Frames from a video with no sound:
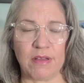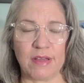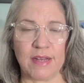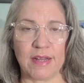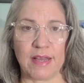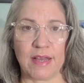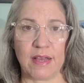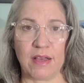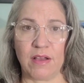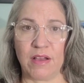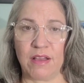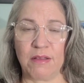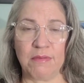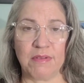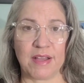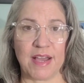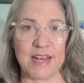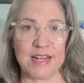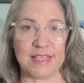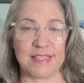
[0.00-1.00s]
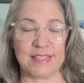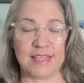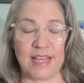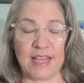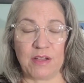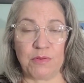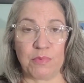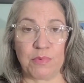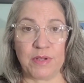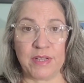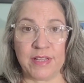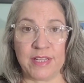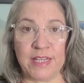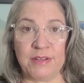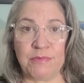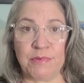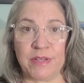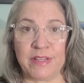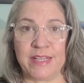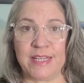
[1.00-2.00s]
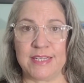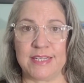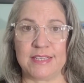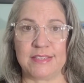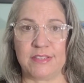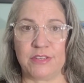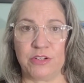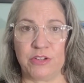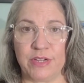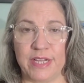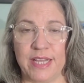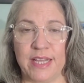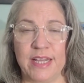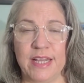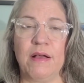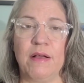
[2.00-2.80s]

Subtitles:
And I've got to say, I really, really disagree.